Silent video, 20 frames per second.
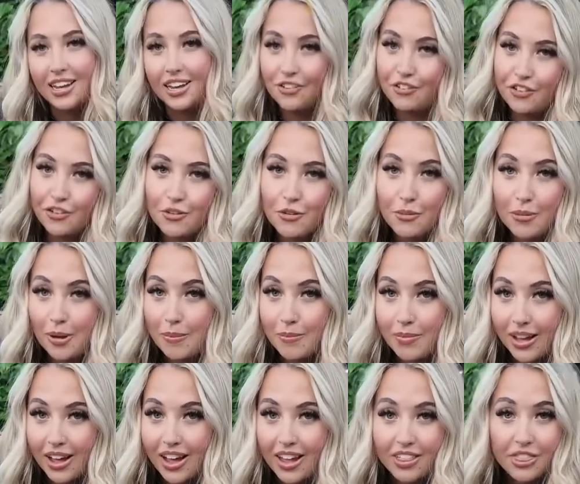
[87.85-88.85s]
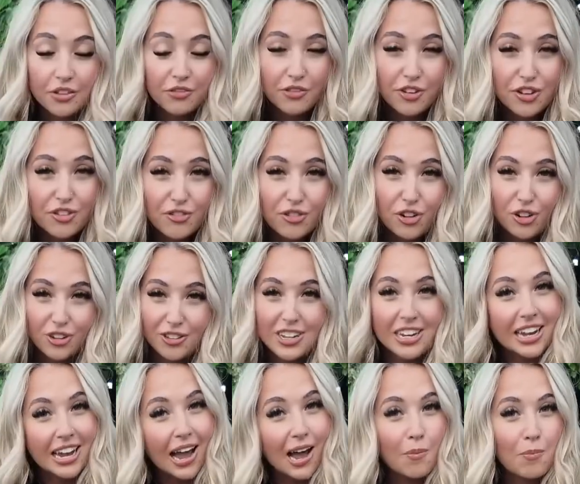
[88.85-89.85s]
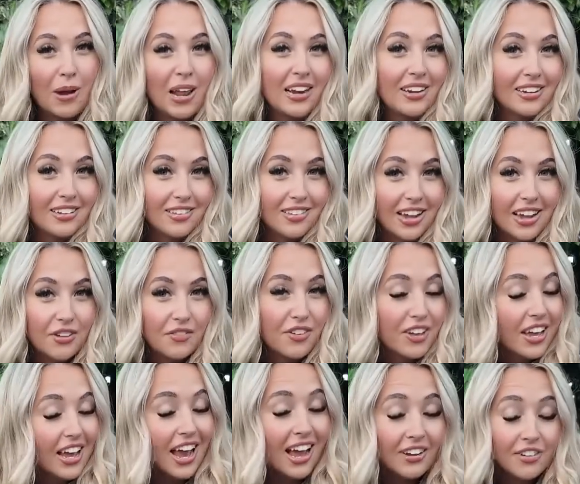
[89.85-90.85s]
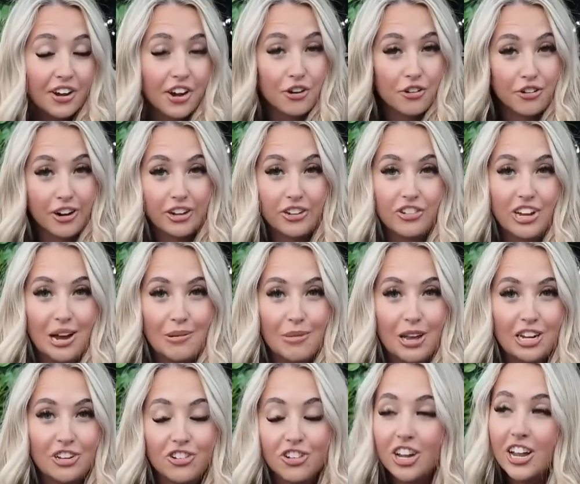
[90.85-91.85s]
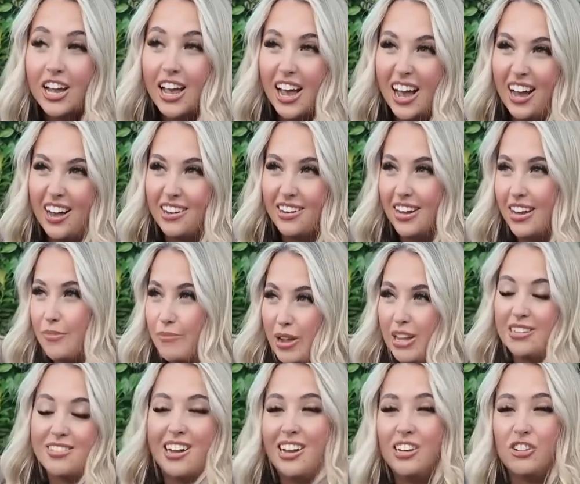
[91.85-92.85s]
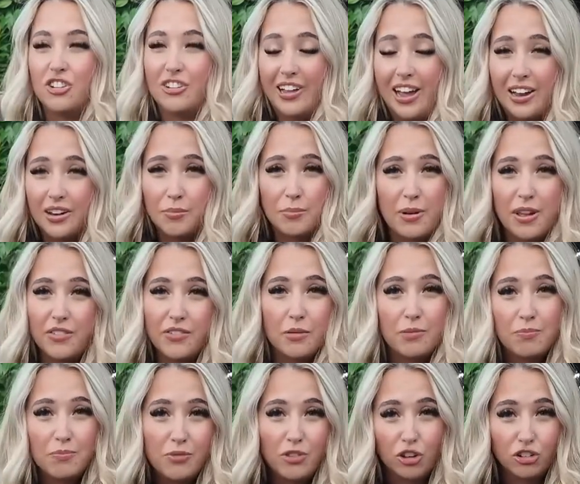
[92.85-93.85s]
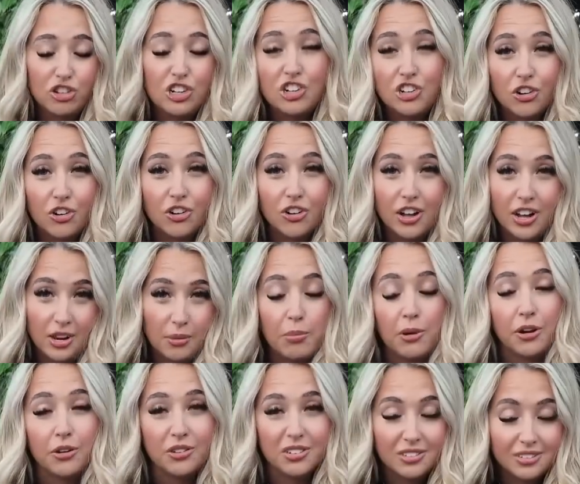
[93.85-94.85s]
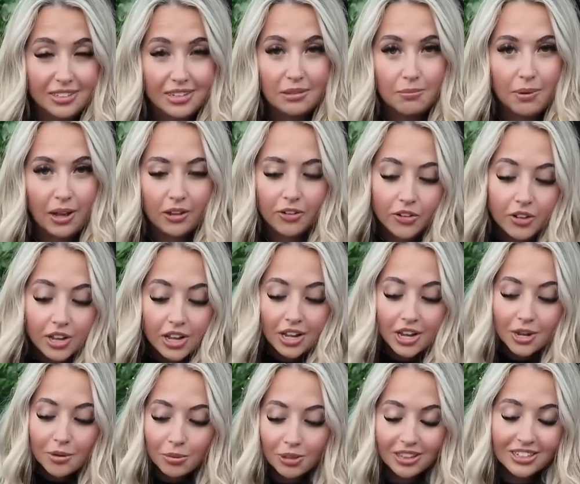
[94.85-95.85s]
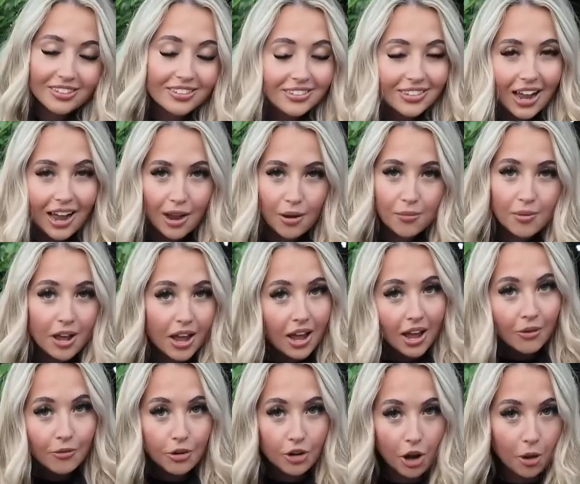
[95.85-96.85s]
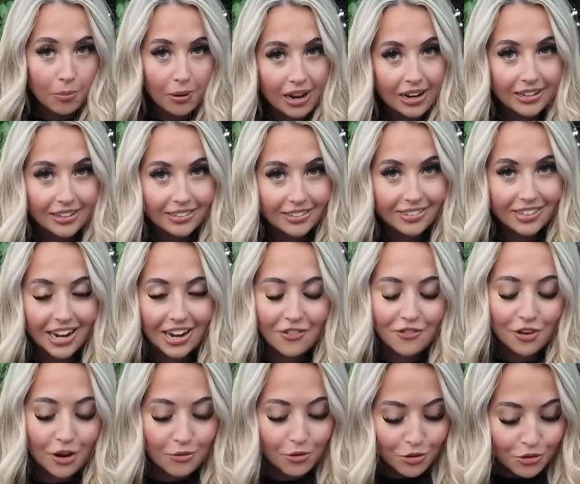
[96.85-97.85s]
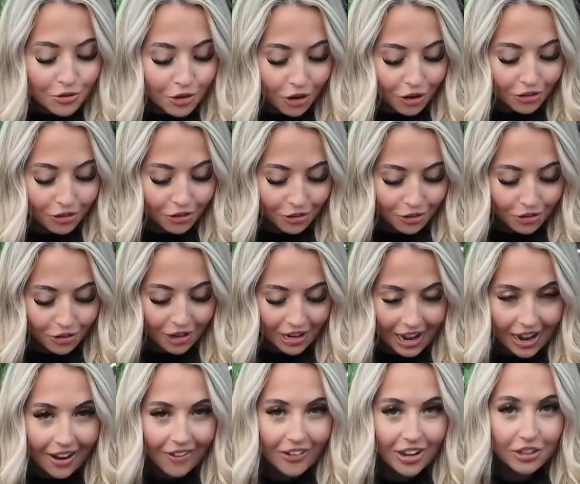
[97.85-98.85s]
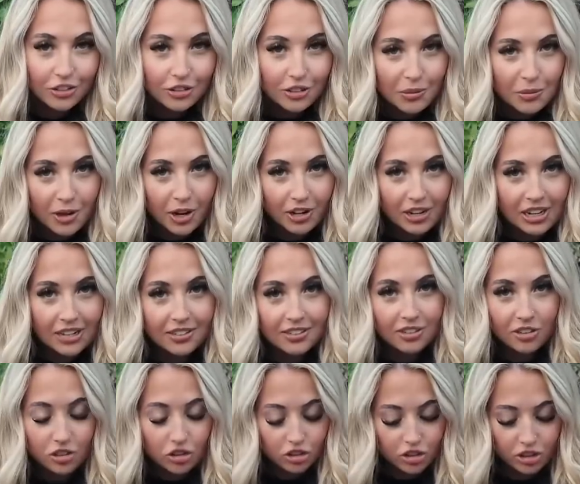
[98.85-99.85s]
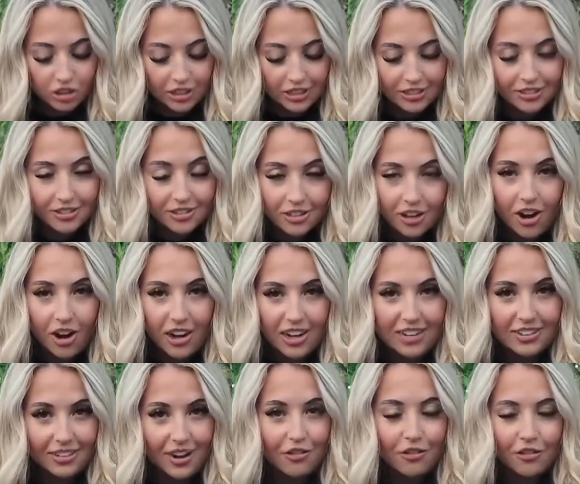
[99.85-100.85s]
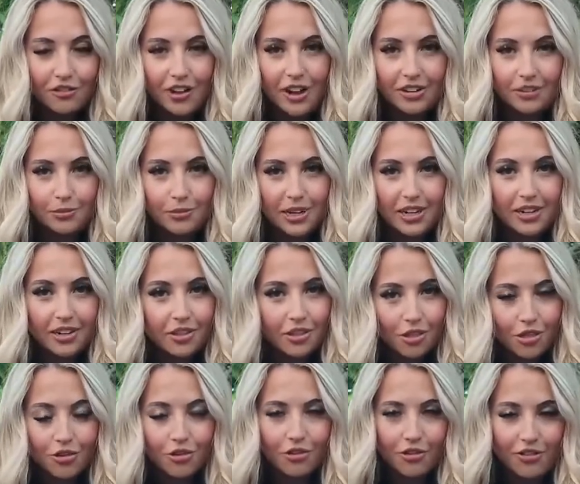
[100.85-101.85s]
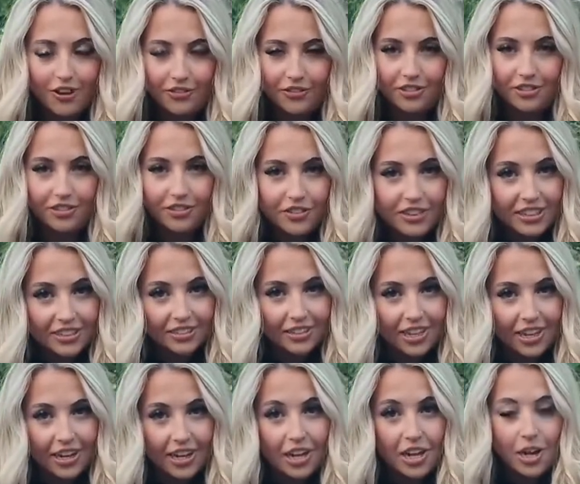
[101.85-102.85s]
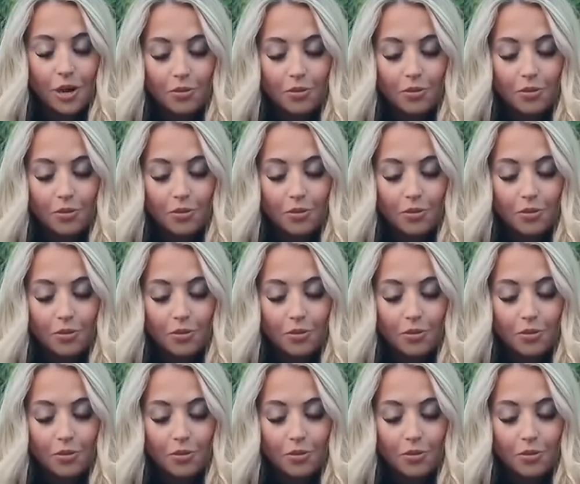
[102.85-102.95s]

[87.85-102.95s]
If you remember, the V40, I played it safe. It had no crash damage and it basically just had a bit of a dodgy door and a broken seatbelt. But this time, we're not playing it safe and we've gone all out. And to be honest, just looking at this car, it terrifies me at the thought of having to fix it.